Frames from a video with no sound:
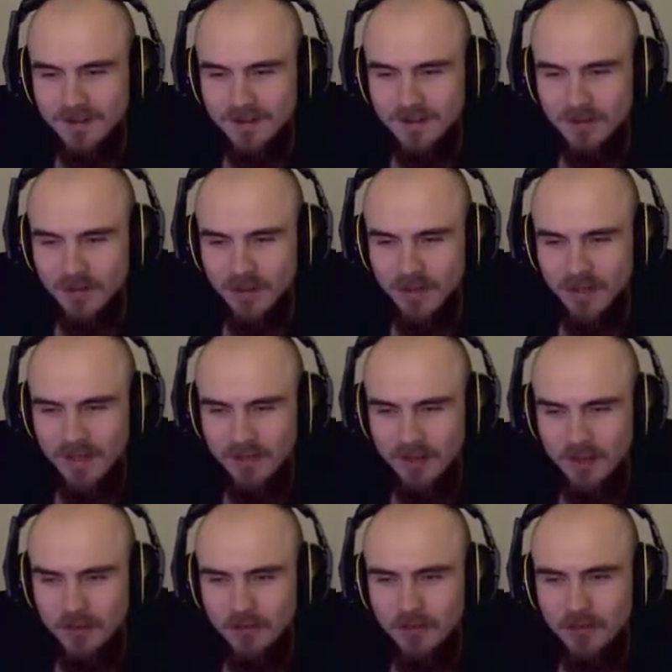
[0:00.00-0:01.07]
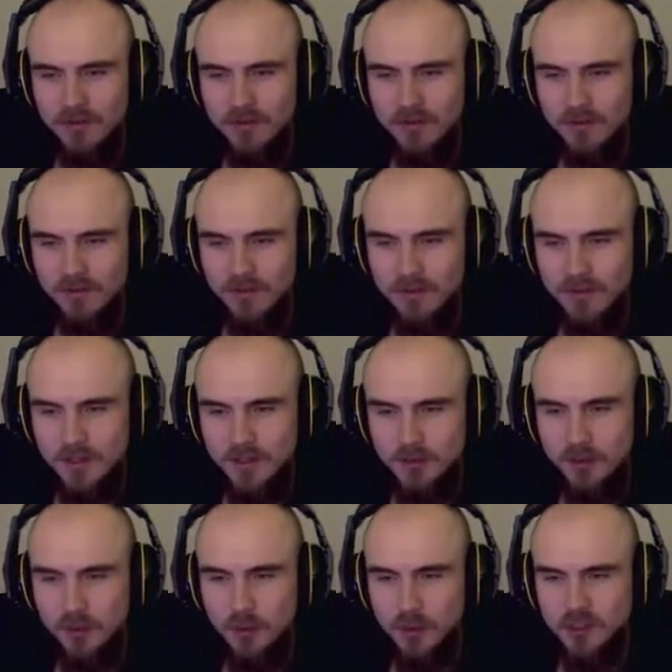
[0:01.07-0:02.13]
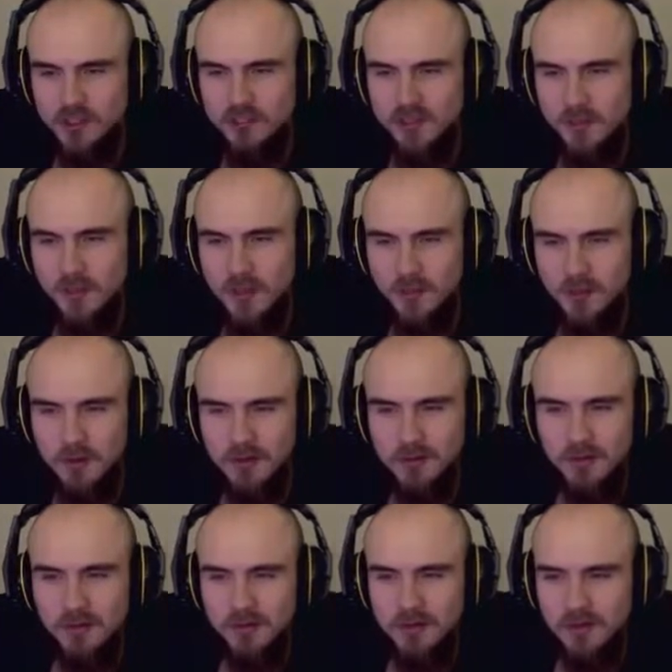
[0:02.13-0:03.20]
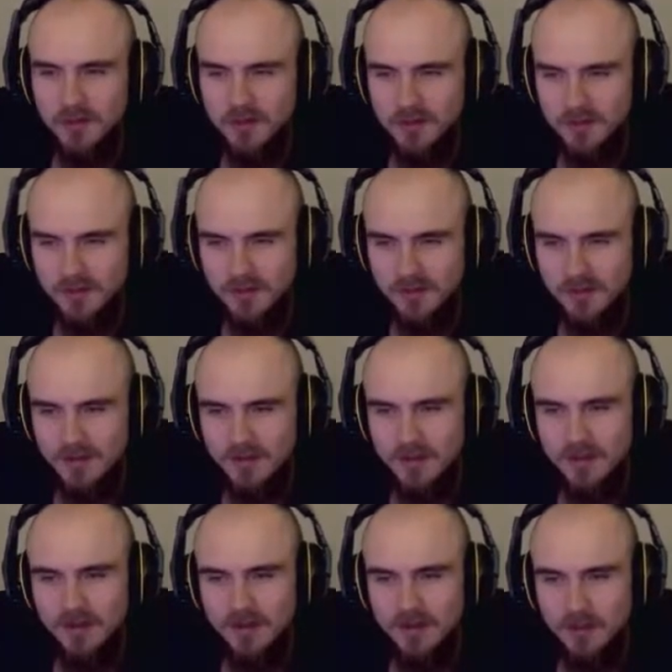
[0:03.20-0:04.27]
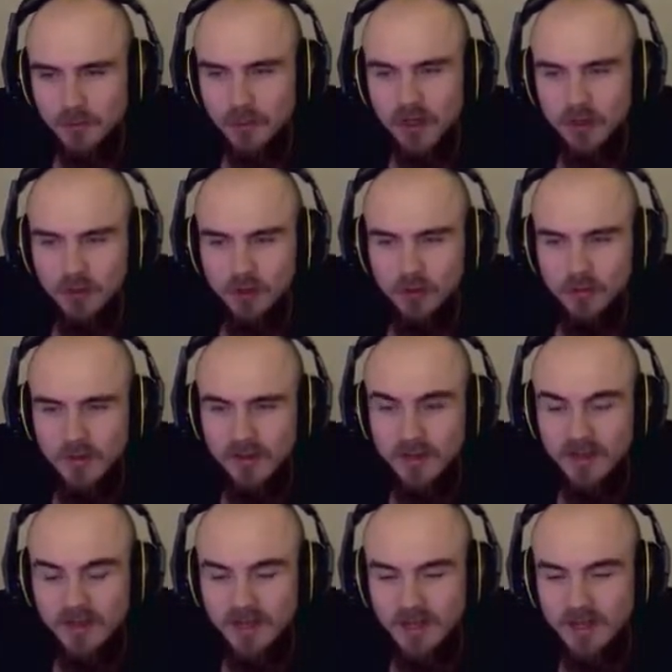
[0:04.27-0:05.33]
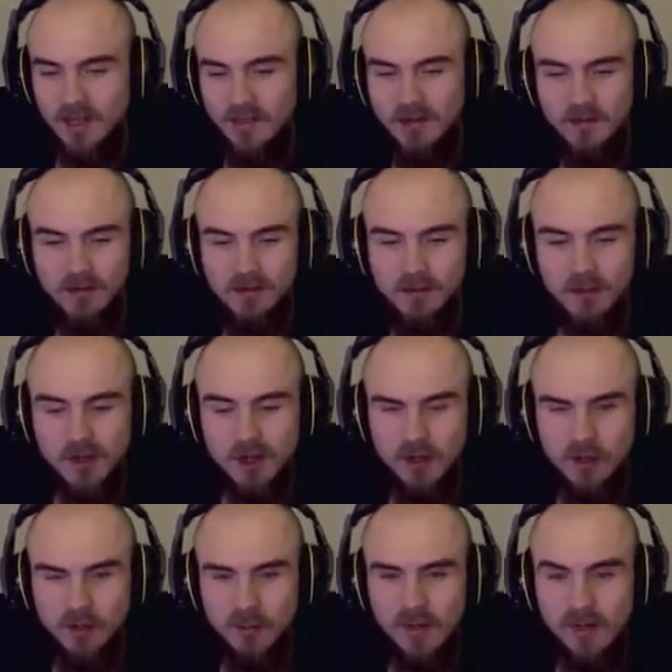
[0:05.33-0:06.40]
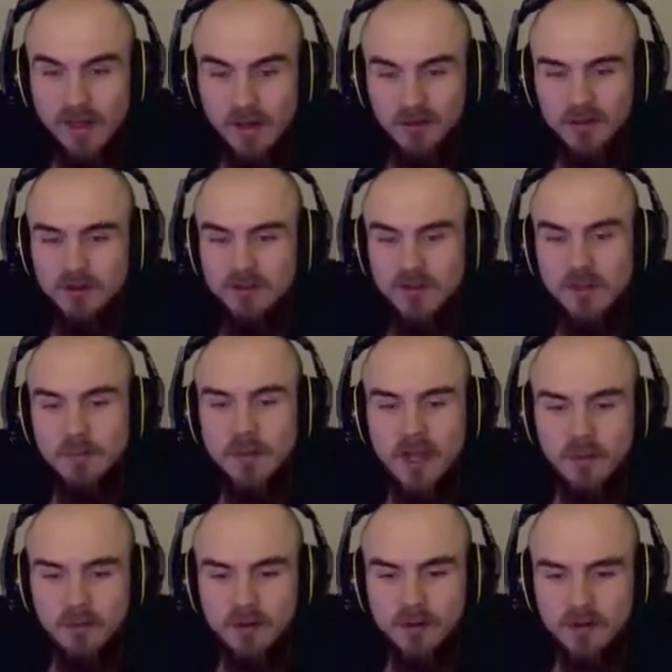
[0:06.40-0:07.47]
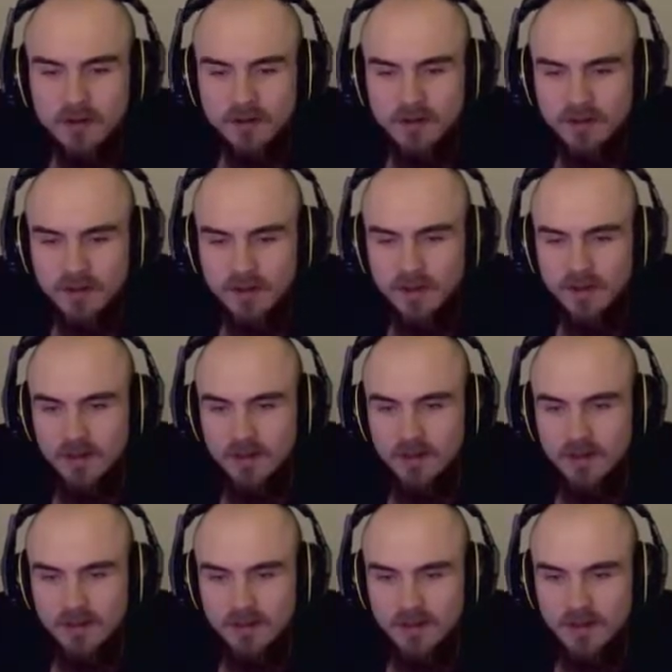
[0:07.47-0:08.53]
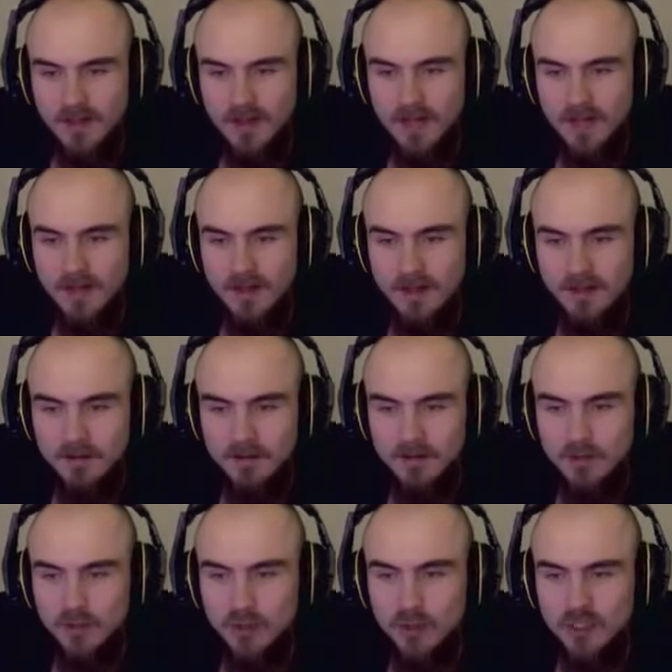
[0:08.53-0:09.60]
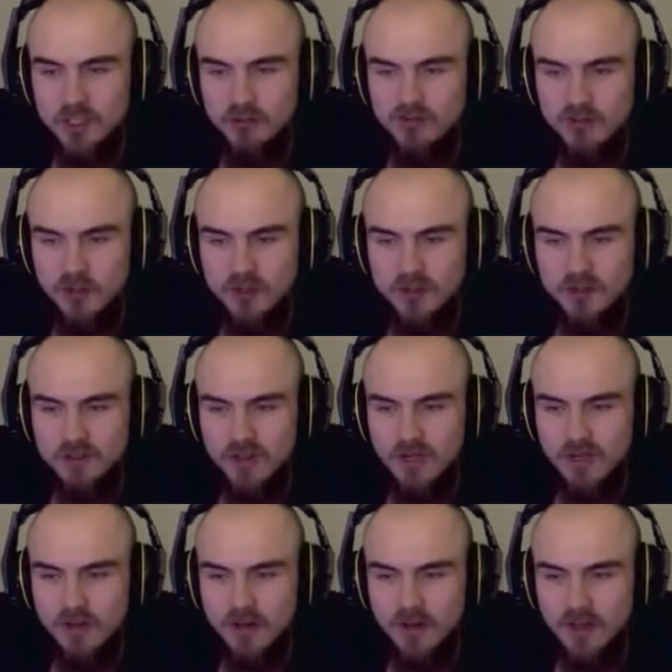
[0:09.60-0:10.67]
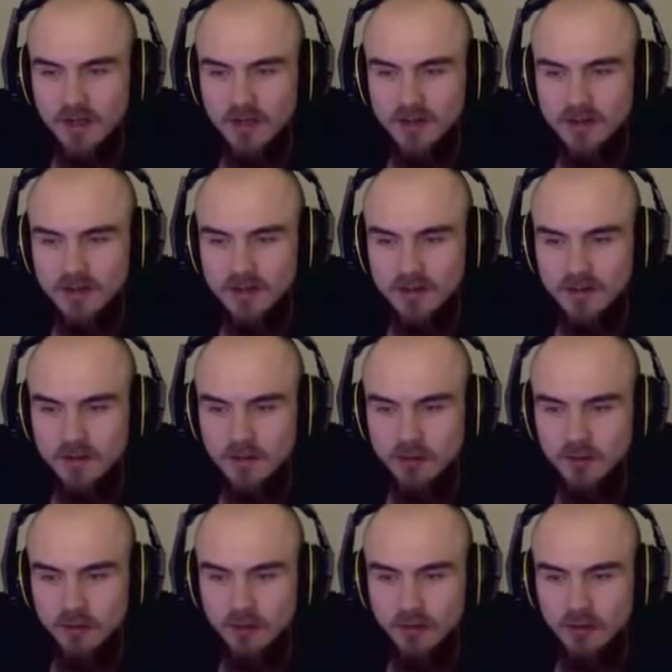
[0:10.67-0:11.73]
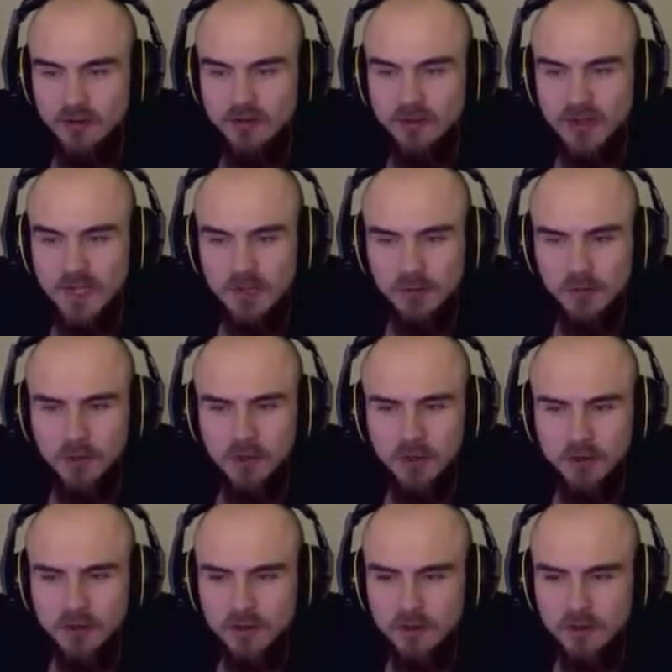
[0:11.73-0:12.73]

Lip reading: Well, you know, YouTube watchers are people too, and can't all be there at the same time. And Twitch VODs are notoriously terrible.